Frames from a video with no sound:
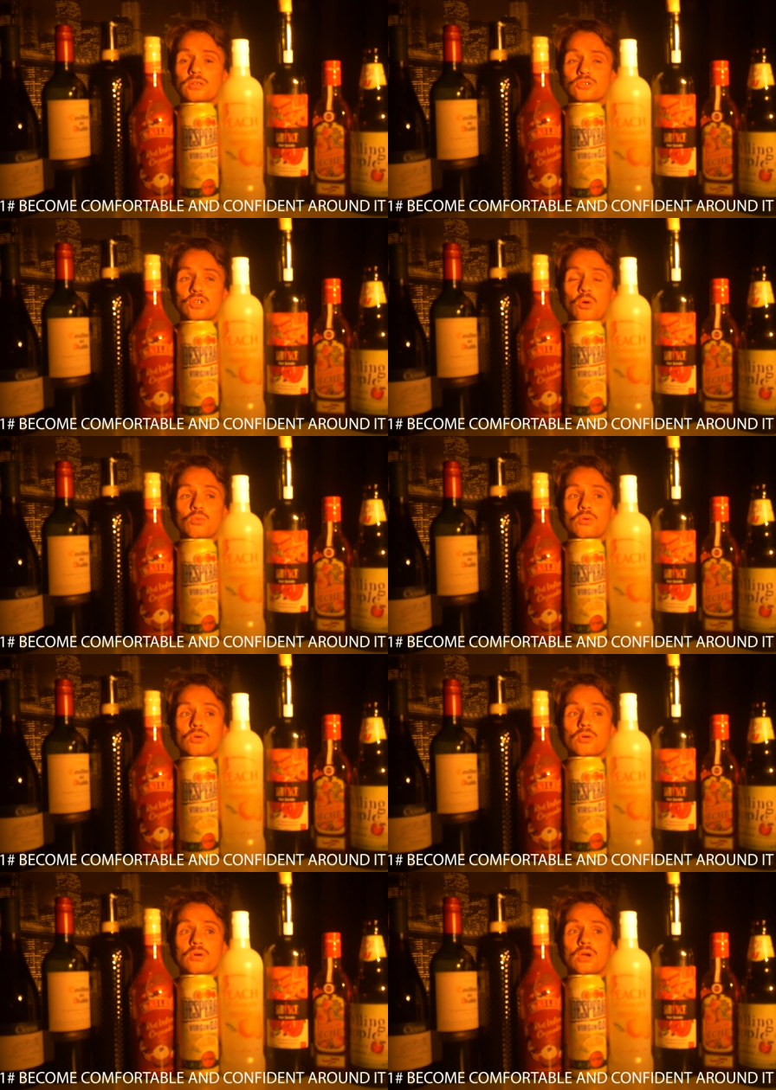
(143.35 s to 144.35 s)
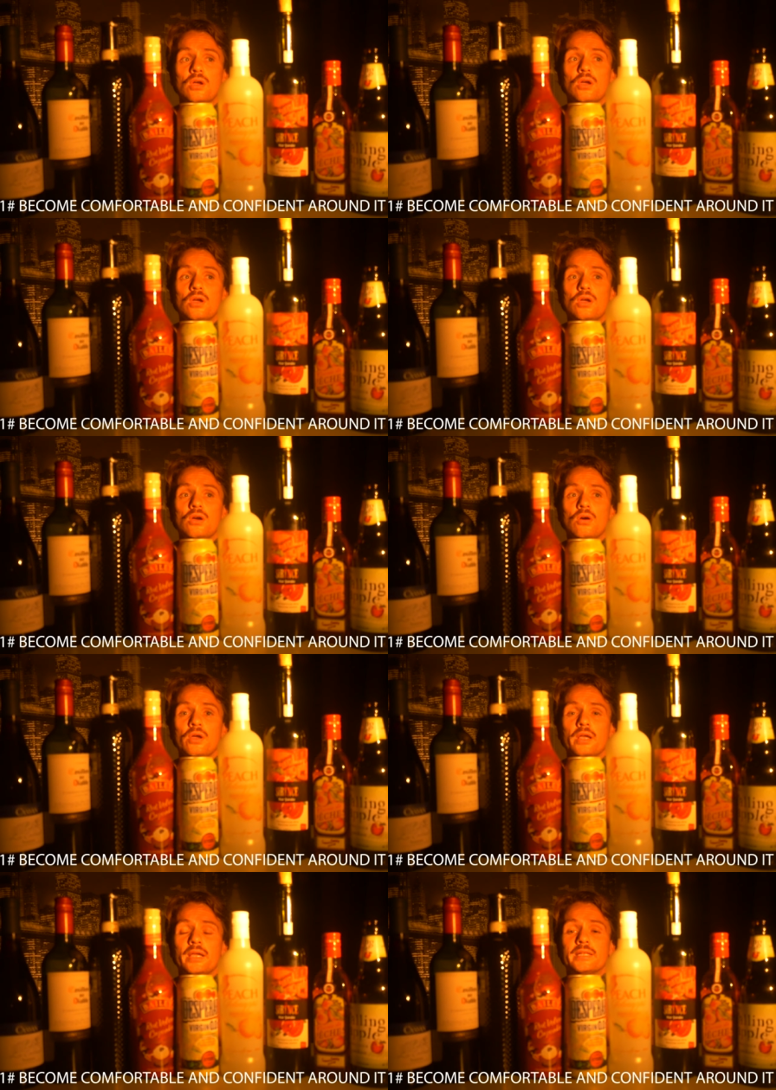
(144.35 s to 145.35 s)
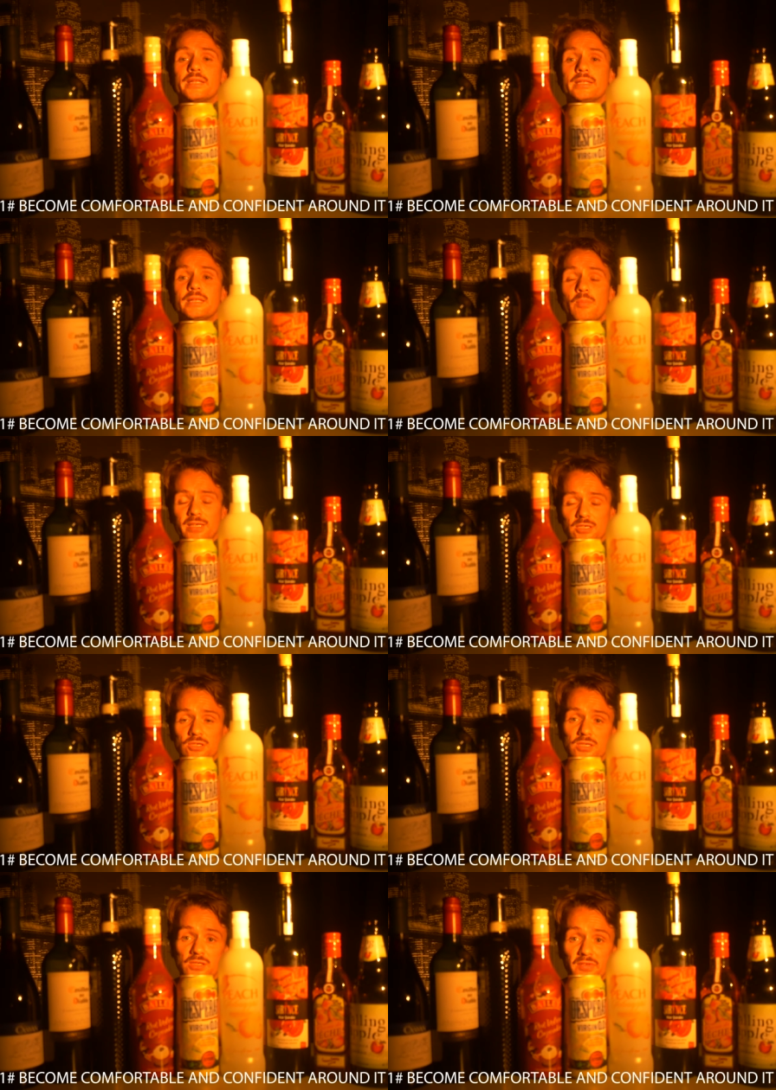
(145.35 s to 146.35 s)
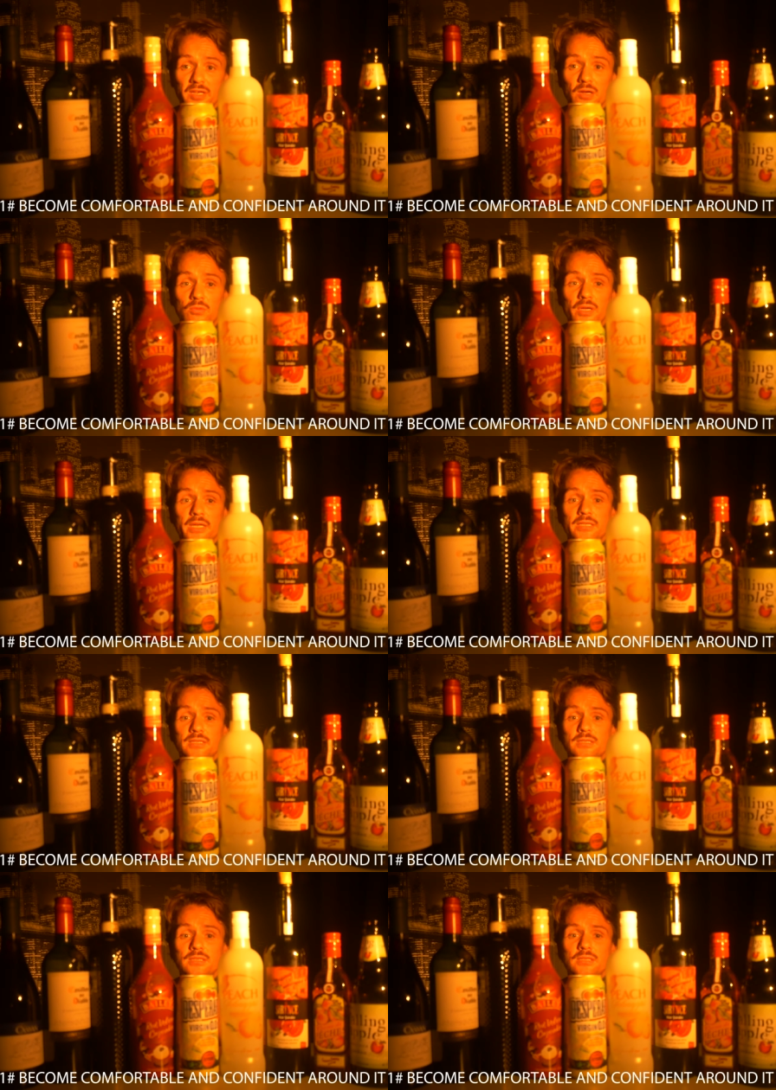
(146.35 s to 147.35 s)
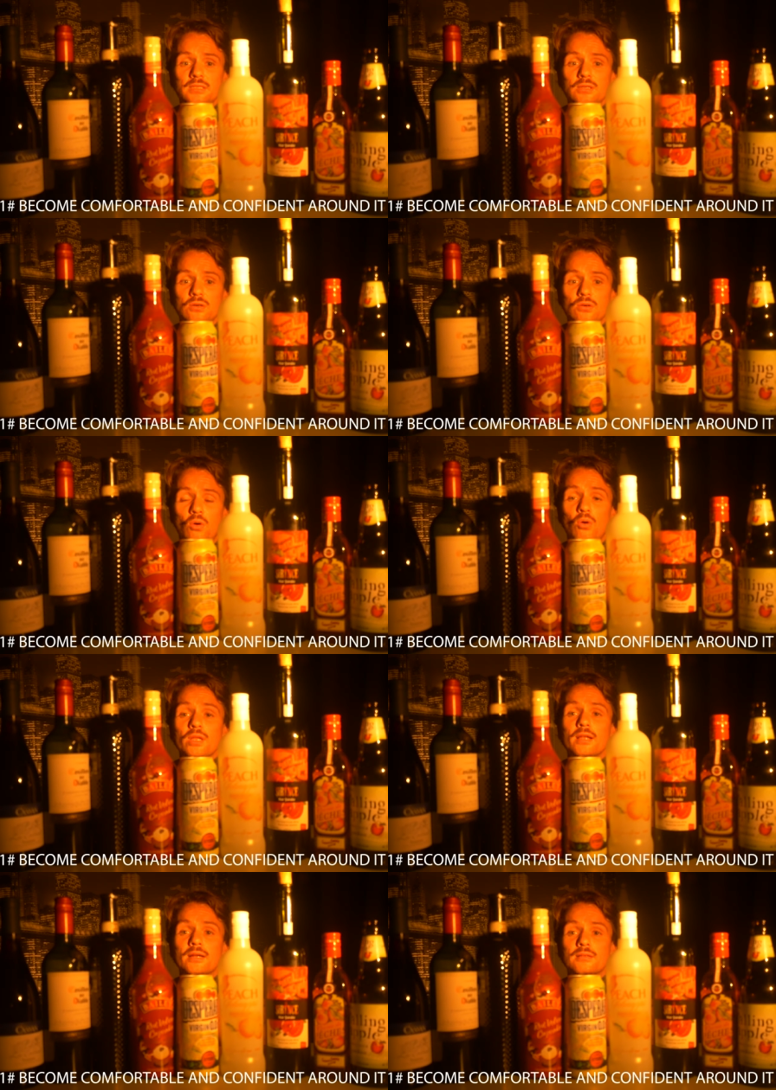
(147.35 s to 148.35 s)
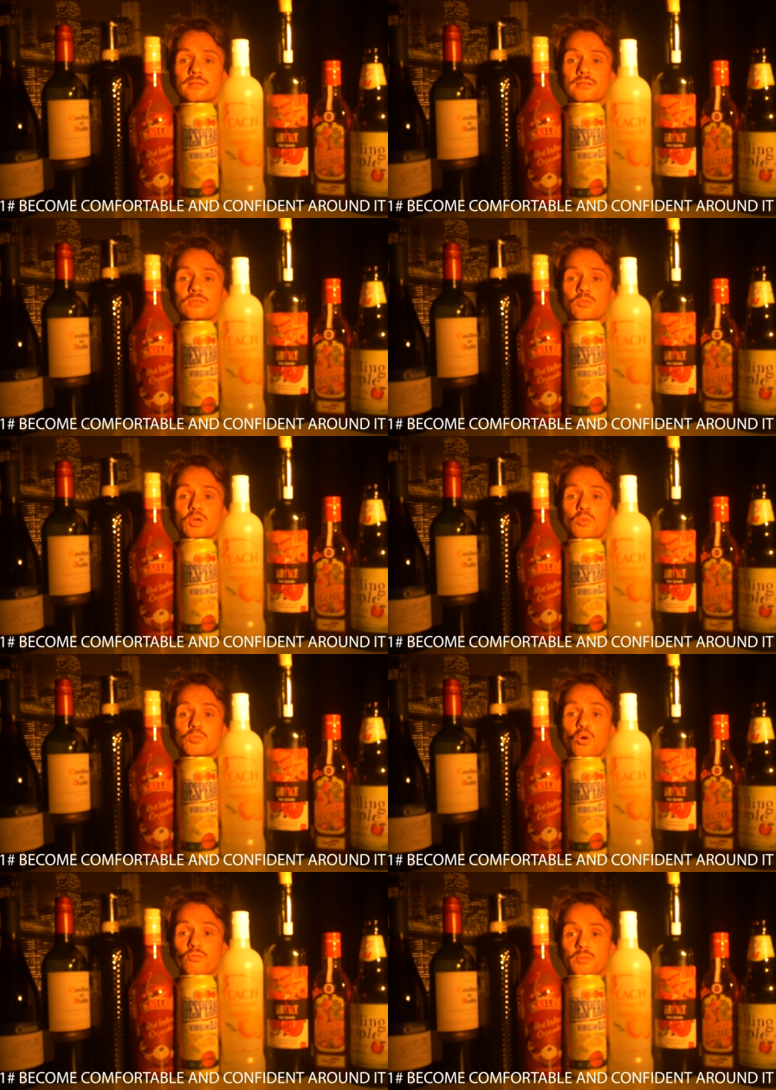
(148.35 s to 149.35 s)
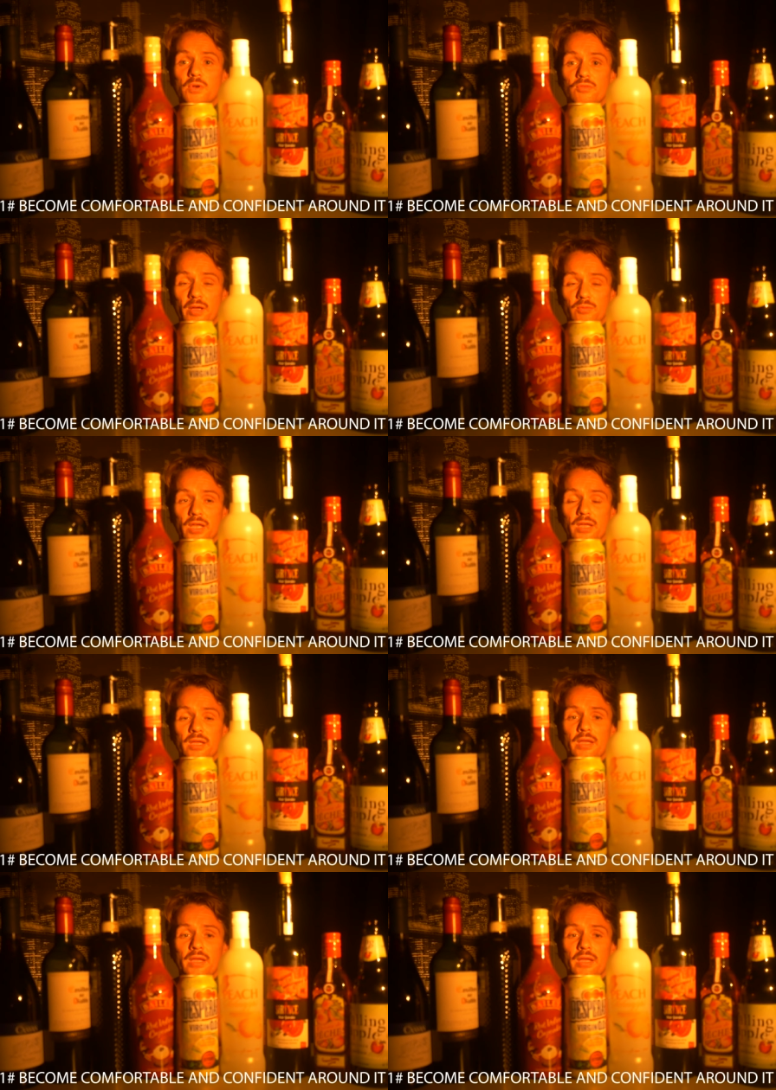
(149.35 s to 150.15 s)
So in the message in this video is I learned to become comfortable around it.